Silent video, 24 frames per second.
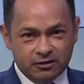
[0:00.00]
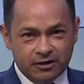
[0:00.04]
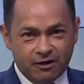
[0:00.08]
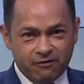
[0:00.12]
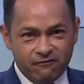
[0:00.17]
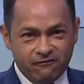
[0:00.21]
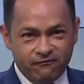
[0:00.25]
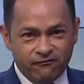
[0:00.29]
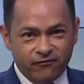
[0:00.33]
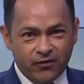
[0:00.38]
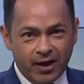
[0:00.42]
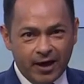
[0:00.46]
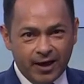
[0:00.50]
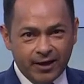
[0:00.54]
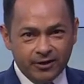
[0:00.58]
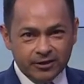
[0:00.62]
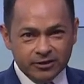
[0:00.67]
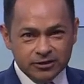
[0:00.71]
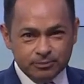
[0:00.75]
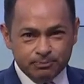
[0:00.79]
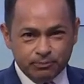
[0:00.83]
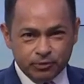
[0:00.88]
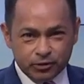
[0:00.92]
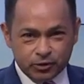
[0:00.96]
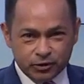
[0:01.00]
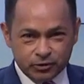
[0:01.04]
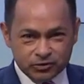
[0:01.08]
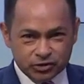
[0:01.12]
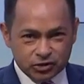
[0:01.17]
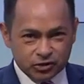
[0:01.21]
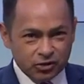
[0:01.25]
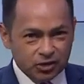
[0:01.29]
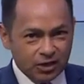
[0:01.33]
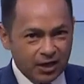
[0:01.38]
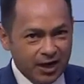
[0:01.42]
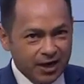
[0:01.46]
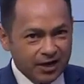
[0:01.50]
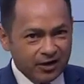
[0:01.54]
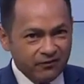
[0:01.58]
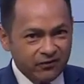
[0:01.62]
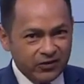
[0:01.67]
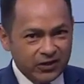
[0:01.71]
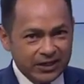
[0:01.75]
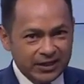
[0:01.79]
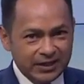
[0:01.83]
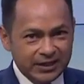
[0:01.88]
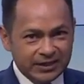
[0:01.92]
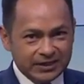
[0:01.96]
Now, fires produce a lot of
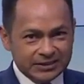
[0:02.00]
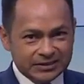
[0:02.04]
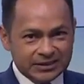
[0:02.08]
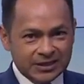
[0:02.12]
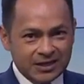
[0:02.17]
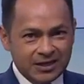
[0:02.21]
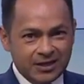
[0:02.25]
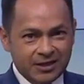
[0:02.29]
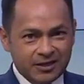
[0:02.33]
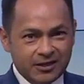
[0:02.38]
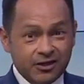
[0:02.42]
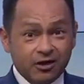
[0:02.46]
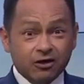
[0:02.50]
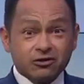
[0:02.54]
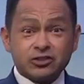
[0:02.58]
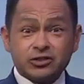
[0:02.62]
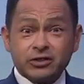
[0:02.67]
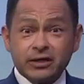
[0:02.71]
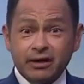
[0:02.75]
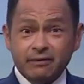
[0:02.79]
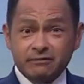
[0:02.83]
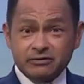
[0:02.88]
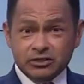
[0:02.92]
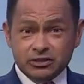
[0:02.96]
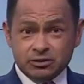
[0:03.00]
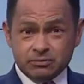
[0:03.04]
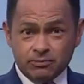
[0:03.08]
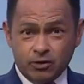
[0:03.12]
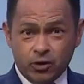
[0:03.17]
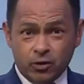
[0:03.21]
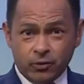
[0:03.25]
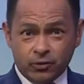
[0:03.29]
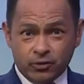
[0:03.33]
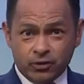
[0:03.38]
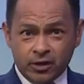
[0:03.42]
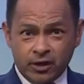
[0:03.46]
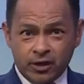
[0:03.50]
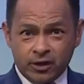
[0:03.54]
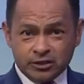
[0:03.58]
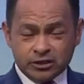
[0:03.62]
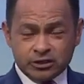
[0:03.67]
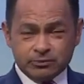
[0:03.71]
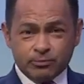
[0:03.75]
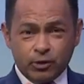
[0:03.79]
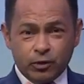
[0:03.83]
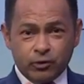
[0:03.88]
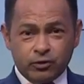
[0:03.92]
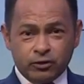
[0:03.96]
heat. They also have smoke.
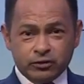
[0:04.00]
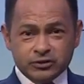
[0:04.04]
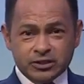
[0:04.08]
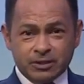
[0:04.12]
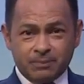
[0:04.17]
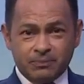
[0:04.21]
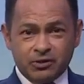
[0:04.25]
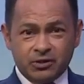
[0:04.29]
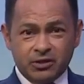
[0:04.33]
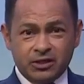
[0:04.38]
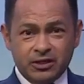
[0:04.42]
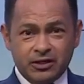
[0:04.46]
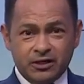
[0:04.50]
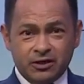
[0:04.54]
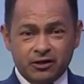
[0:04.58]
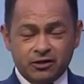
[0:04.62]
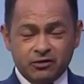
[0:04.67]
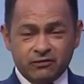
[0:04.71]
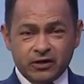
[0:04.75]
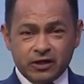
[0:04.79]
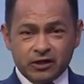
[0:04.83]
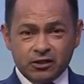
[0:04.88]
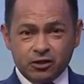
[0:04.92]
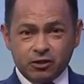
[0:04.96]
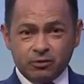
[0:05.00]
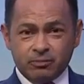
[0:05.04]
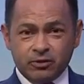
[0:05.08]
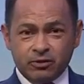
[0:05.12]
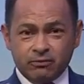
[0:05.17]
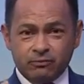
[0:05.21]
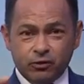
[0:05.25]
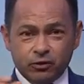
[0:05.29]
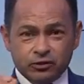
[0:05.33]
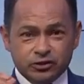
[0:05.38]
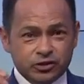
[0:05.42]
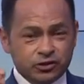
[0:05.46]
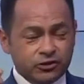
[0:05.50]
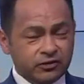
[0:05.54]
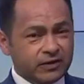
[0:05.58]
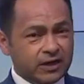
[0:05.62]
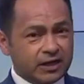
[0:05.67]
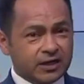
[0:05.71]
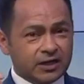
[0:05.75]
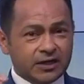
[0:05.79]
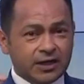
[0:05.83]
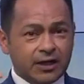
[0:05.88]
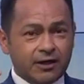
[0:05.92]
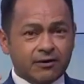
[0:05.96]
Smoke goes up into the air. You've got a little bit of moisture. You've
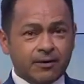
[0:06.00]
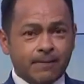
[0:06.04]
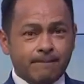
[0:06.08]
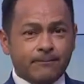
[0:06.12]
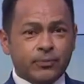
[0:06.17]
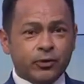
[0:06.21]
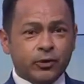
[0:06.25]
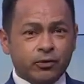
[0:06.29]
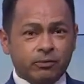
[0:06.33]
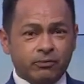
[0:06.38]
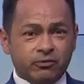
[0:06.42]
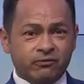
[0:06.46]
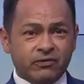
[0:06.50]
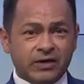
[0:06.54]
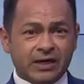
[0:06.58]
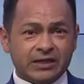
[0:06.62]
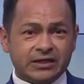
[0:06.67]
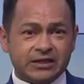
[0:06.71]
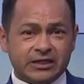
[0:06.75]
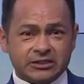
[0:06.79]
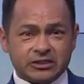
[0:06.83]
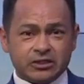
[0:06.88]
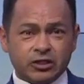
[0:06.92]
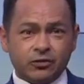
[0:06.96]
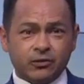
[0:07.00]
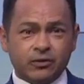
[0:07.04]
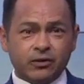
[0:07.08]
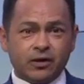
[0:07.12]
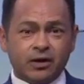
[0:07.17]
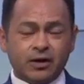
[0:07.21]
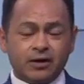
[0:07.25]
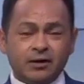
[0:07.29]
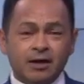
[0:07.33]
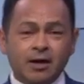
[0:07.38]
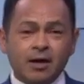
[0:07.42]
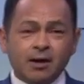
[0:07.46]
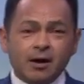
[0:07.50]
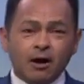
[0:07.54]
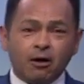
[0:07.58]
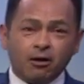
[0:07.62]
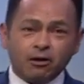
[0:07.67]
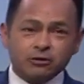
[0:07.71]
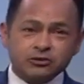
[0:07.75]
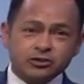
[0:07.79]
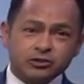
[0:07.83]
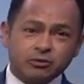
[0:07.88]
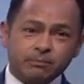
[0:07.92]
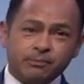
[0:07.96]
got a cloud, and boom, you've got this going on.
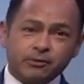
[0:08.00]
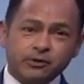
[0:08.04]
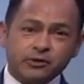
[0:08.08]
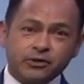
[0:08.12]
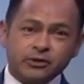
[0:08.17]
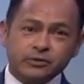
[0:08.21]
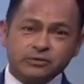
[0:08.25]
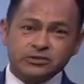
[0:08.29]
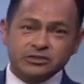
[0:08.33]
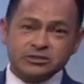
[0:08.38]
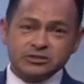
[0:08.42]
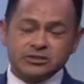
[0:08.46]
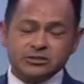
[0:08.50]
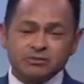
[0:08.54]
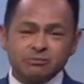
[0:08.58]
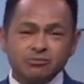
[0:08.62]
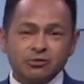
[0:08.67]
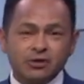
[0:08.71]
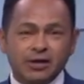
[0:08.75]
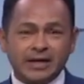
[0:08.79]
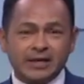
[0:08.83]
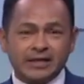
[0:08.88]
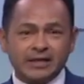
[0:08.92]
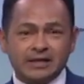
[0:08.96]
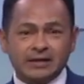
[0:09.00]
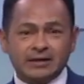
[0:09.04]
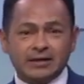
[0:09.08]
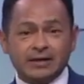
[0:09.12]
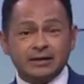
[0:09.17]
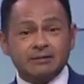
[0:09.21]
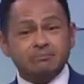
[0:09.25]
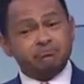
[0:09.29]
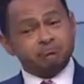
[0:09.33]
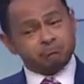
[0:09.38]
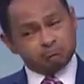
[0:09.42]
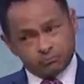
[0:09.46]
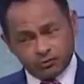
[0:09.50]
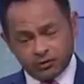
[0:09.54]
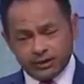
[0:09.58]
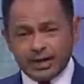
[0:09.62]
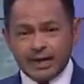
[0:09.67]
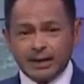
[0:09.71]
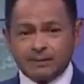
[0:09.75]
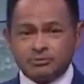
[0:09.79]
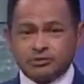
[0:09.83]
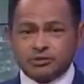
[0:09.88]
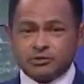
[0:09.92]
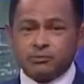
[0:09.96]
Also producing some lightning and
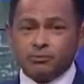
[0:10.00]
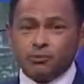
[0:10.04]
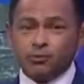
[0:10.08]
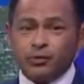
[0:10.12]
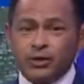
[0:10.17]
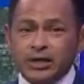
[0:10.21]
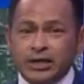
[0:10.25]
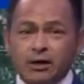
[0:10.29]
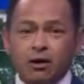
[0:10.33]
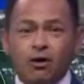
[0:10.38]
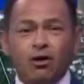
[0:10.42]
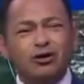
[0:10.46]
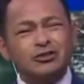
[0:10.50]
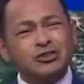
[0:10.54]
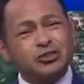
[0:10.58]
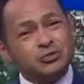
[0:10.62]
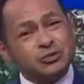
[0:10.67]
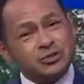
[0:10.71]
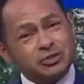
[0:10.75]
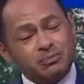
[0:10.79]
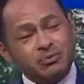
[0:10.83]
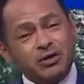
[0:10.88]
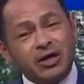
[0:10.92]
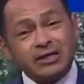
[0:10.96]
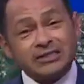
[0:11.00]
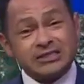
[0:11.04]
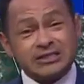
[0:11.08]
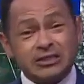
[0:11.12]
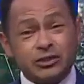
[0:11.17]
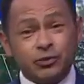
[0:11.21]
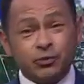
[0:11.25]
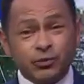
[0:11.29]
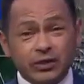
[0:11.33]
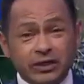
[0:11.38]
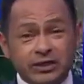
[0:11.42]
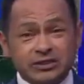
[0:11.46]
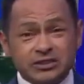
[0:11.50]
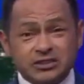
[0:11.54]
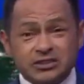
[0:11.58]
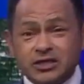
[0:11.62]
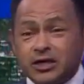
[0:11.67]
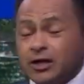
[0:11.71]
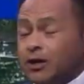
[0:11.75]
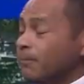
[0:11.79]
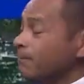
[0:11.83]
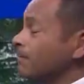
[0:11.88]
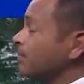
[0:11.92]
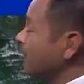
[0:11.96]
perhaps some rain. Also some gusty winds,
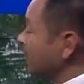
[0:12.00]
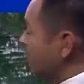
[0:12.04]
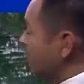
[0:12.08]
though.